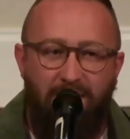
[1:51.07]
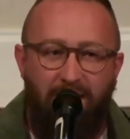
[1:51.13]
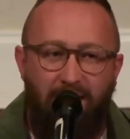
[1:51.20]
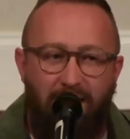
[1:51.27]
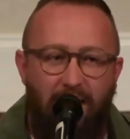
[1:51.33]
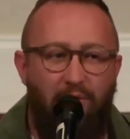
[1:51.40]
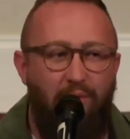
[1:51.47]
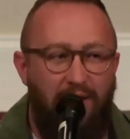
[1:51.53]

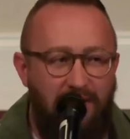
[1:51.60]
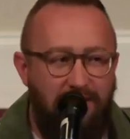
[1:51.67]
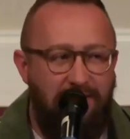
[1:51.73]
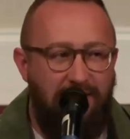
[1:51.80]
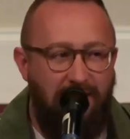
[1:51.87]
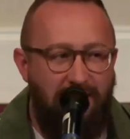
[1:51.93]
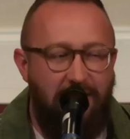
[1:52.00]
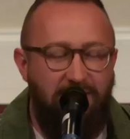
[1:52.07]
that when he
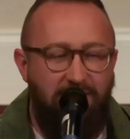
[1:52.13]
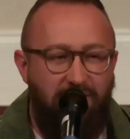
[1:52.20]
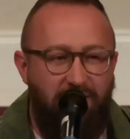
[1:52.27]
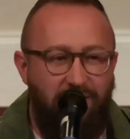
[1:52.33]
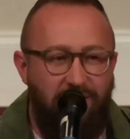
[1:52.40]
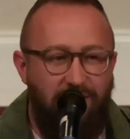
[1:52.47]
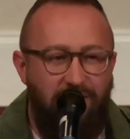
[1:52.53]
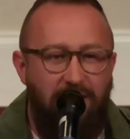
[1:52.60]
said it is
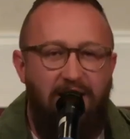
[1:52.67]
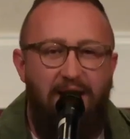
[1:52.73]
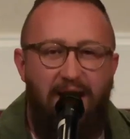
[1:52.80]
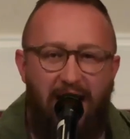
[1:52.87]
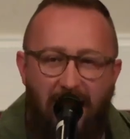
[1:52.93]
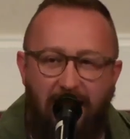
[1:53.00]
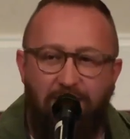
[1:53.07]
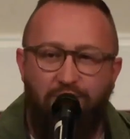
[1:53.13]
finished, he
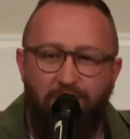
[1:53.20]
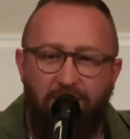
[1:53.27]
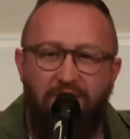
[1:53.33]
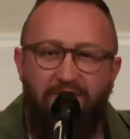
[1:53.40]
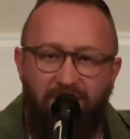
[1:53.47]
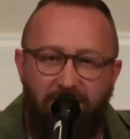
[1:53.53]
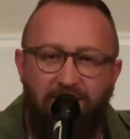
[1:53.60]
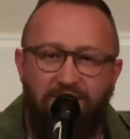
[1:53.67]
actually
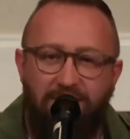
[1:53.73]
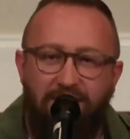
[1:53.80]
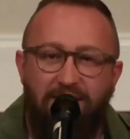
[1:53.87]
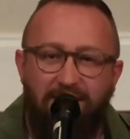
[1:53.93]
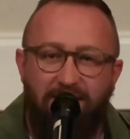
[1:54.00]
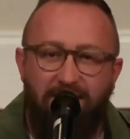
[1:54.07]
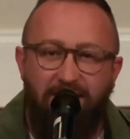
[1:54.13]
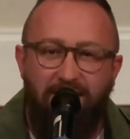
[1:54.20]
finished it.
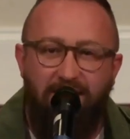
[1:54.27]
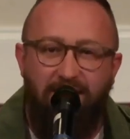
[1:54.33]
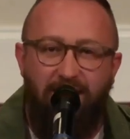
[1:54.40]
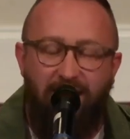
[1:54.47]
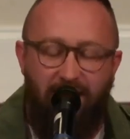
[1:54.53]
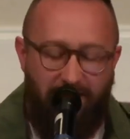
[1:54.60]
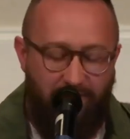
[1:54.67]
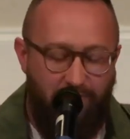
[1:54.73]

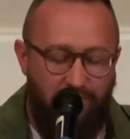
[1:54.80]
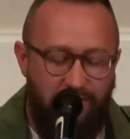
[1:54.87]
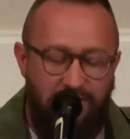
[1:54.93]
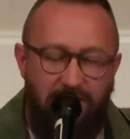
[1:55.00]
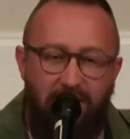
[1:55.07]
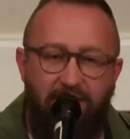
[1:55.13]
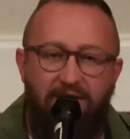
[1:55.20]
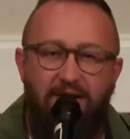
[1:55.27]
That there was
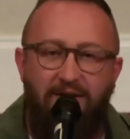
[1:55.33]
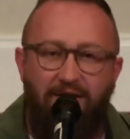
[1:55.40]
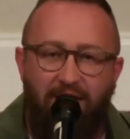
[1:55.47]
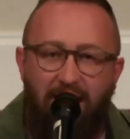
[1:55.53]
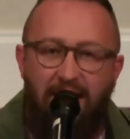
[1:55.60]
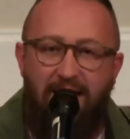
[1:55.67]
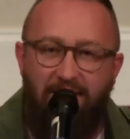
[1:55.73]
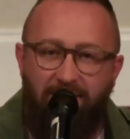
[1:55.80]
nothing
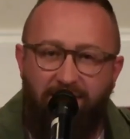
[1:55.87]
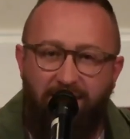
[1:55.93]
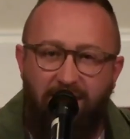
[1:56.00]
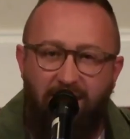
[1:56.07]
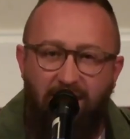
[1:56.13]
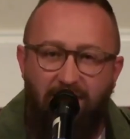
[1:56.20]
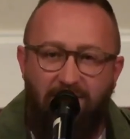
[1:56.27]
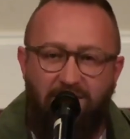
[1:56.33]
left
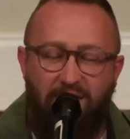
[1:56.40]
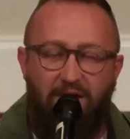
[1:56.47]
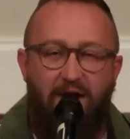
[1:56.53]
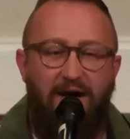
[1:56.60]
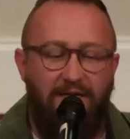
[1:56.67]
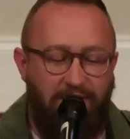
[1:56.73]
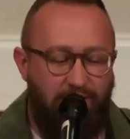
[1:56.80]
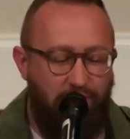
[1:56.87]
for
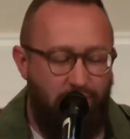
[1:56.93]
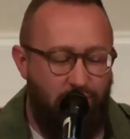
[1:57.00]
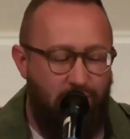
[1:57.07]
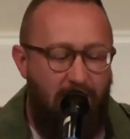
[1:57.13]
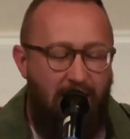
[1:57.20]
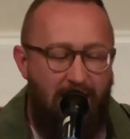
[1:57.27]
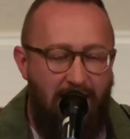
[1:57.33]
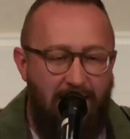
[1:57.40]
us to
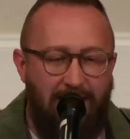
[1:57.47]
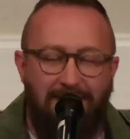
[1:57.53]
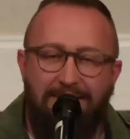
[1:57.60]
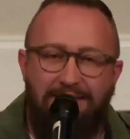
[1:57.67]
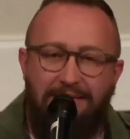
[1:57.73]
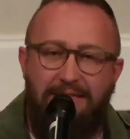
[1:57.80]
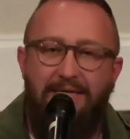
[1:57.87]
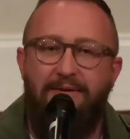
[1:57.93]
try and
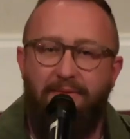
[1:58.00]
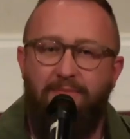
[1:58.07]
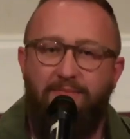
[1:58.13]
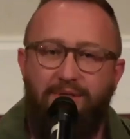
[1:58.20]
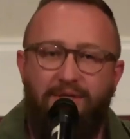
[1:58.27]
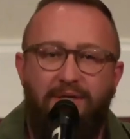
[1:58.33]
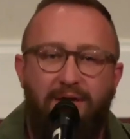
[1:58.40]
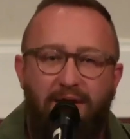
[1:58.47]

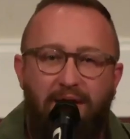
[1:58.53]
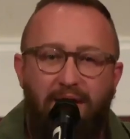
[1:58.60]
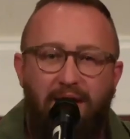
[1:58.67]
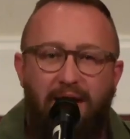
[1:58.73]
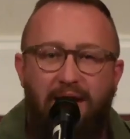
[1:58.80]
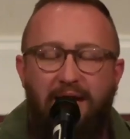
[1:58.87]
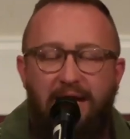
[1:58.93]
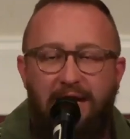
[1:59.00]
attempt
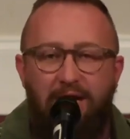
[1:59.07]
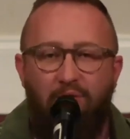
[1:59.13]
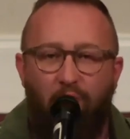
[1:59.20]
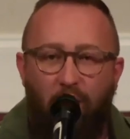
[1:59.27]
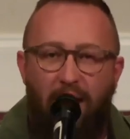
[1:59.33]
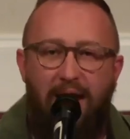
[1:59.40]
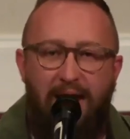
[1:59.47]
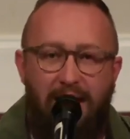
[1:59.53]
in any
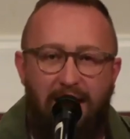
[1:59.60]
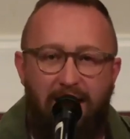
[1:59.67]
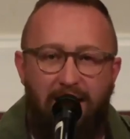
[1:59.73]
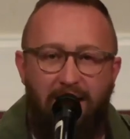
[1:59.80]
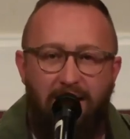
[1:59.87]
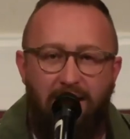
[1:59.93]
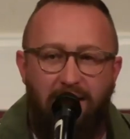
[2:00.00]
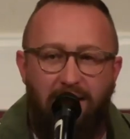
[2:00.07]
way
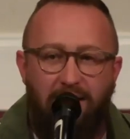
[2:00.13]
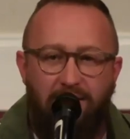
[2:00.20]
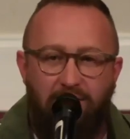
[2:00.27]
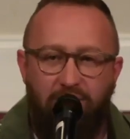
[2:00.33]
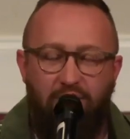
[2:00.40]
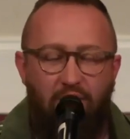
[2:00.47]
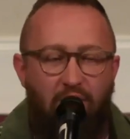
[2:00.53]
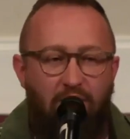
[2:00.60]

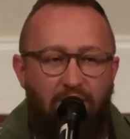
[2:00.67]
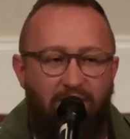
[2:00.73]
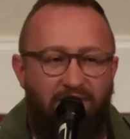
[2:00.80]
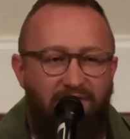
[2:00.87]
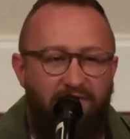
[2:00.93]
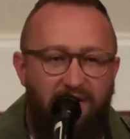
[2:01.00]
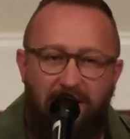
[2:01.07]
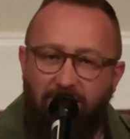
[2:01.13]
to garner
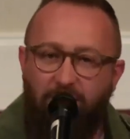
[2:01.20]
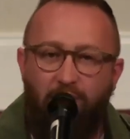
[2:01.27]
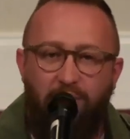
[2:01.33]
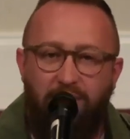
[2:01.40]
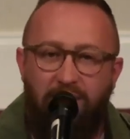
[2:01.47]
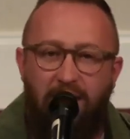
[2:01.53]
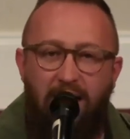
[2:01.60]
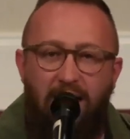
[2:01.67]
favor
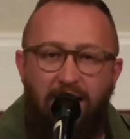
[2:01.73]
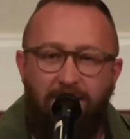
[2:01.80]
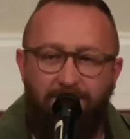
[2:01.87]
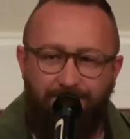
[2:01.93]
with God,